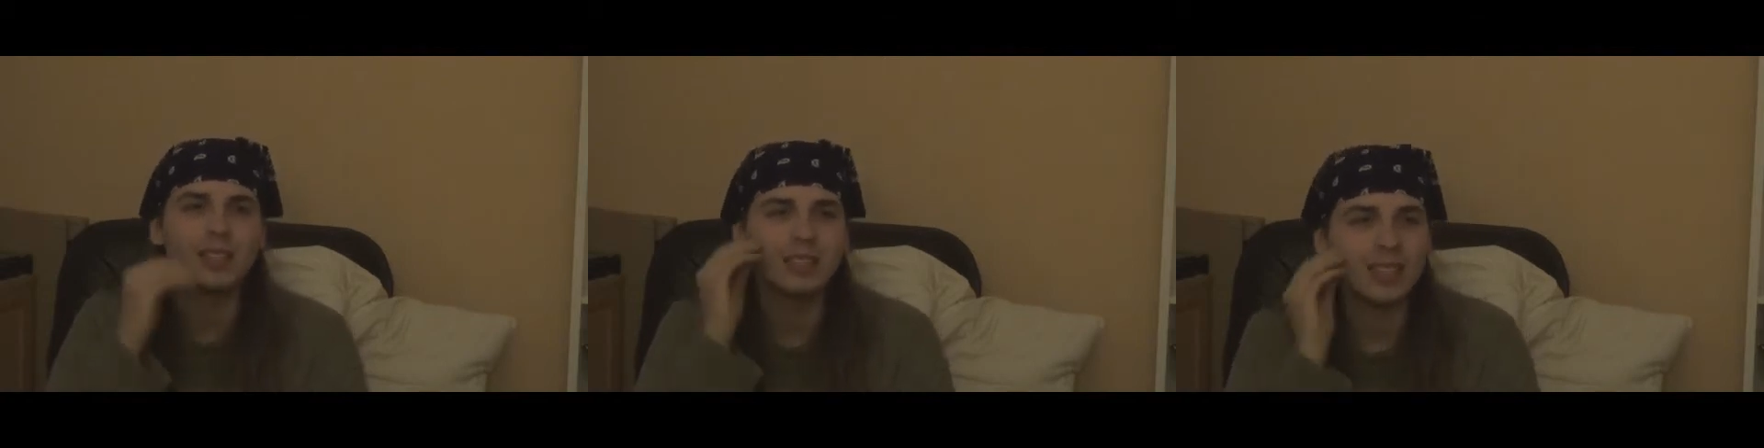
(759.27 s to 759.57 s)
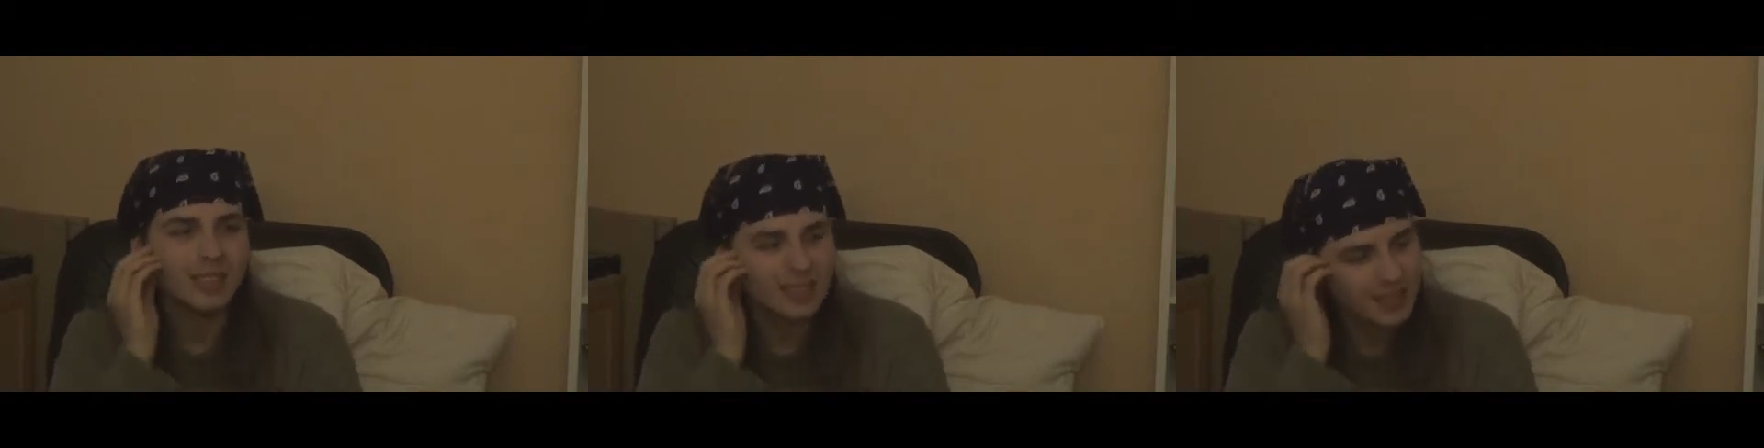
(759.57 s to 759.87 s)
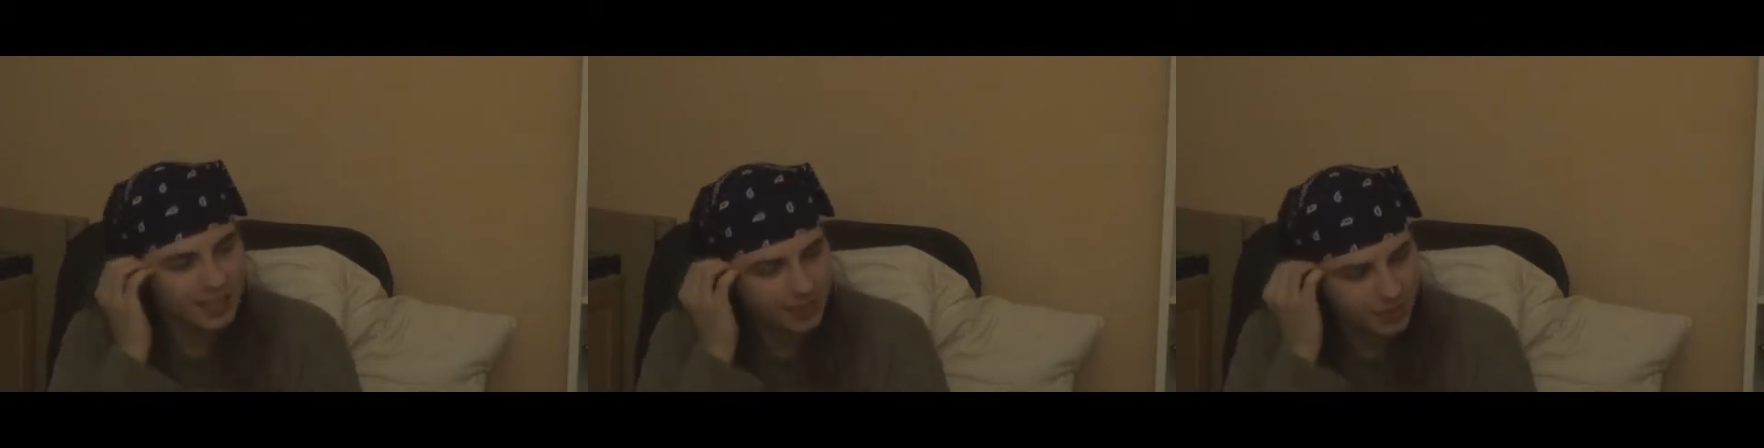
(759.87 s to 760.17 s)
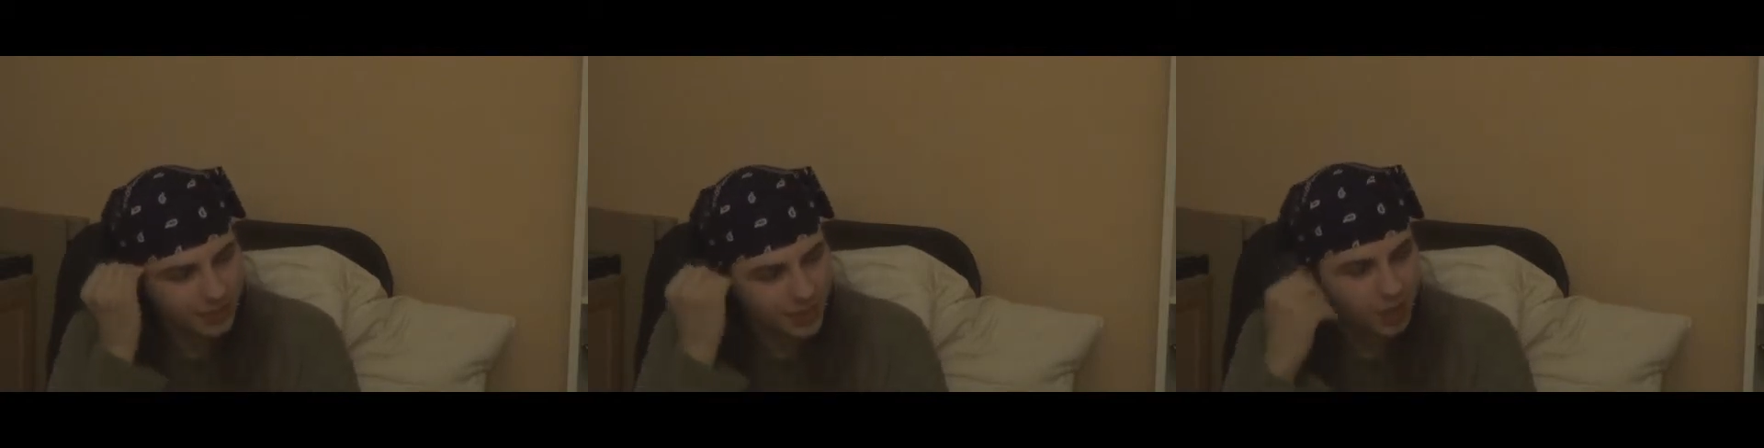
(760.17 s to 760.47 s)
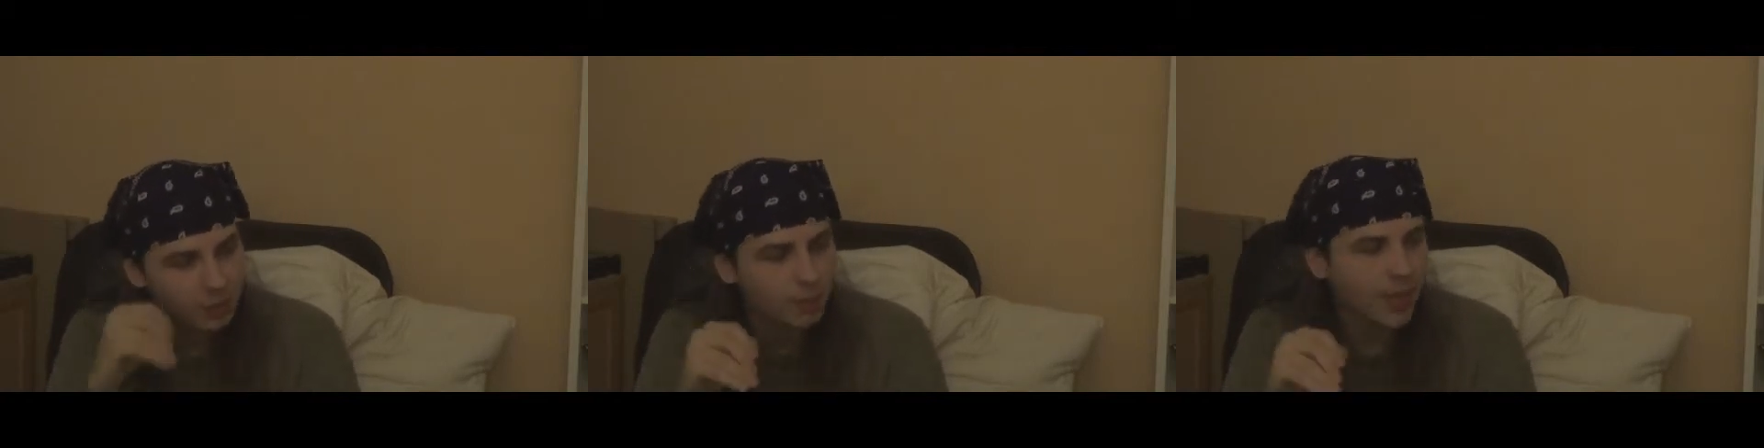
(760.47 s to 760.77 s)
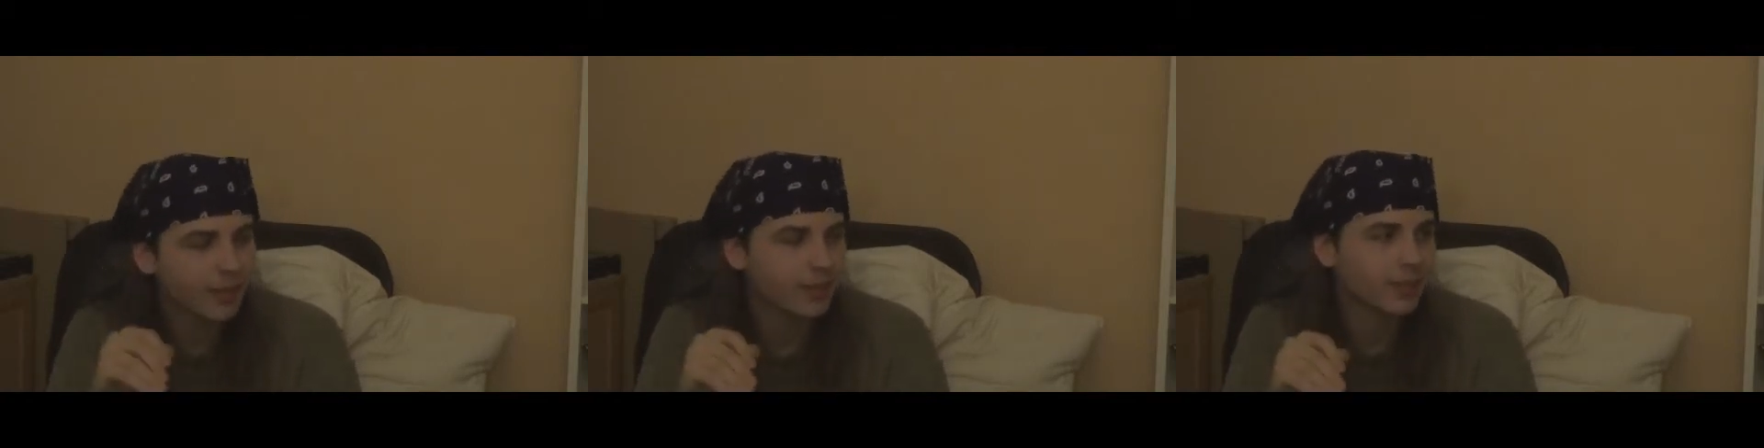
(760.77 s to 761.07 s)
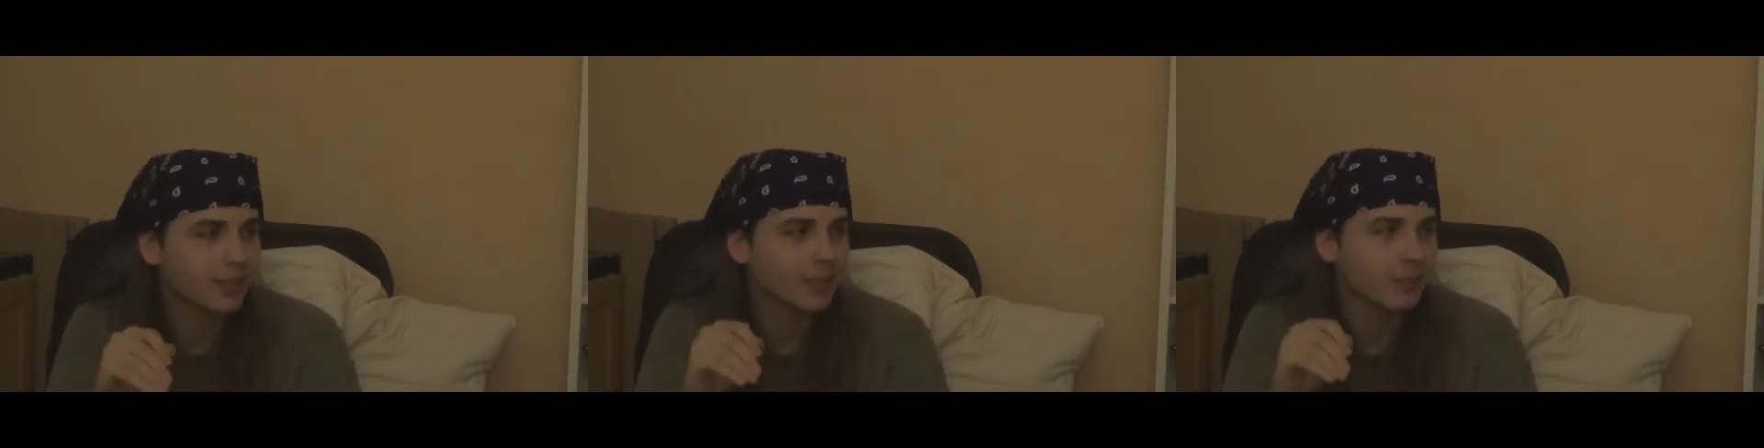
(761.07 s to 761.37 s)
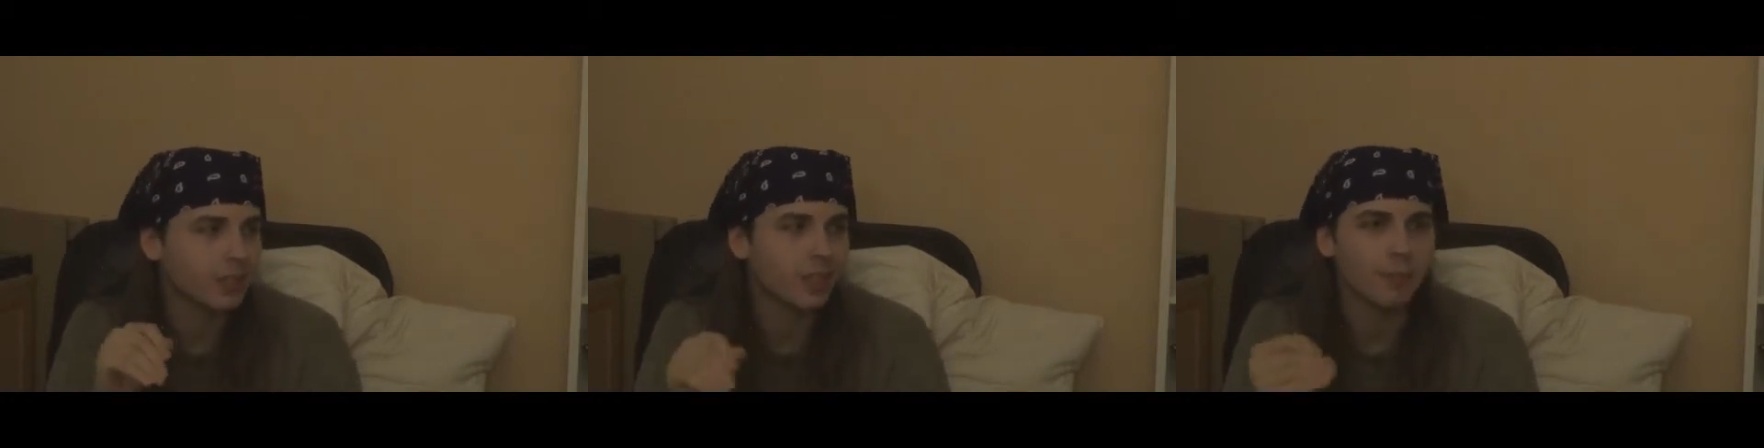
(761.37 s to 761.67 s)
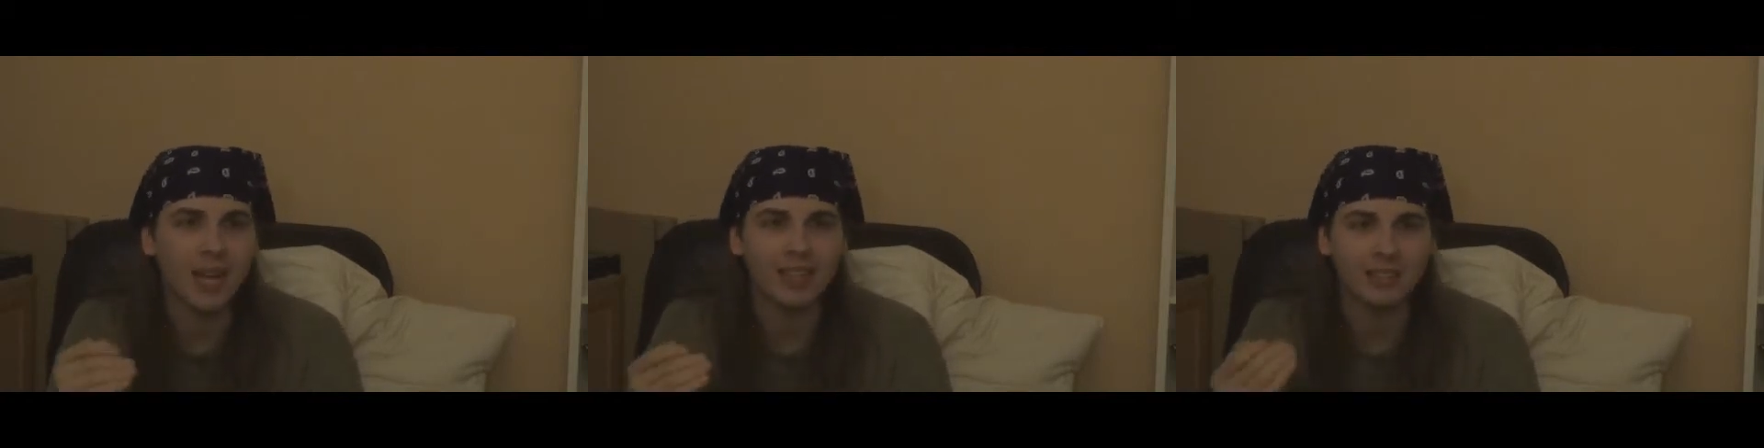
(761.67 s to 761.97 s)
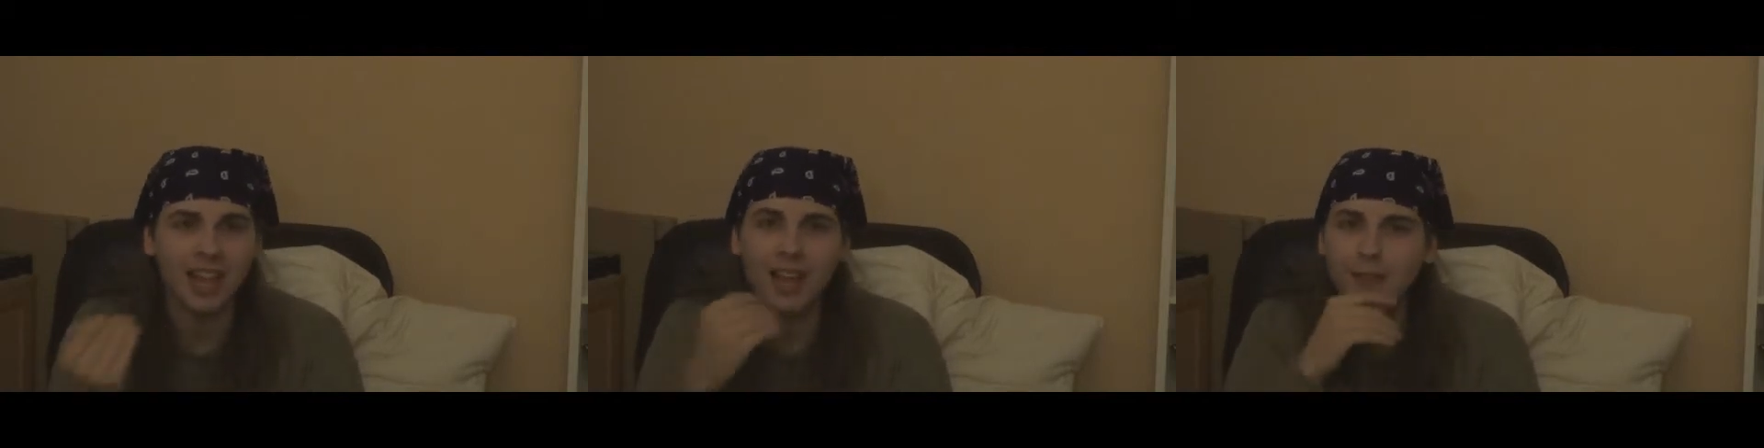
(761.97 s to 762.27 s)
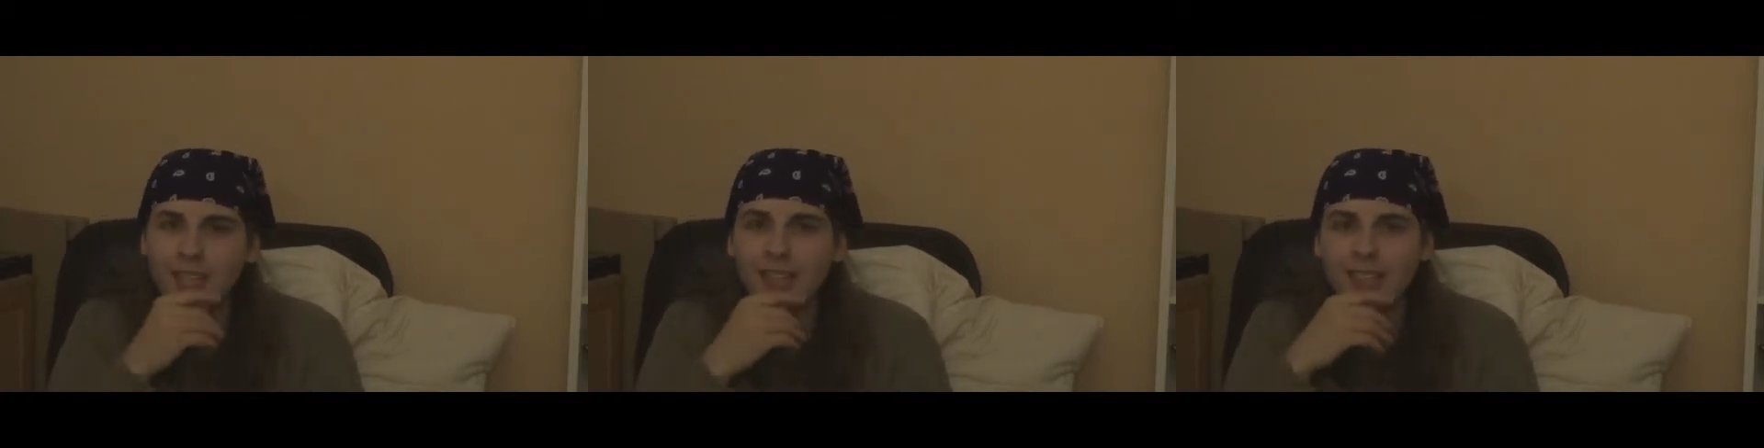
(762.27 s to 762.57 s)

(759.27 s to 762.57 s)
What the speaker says: since Superman returned back to life,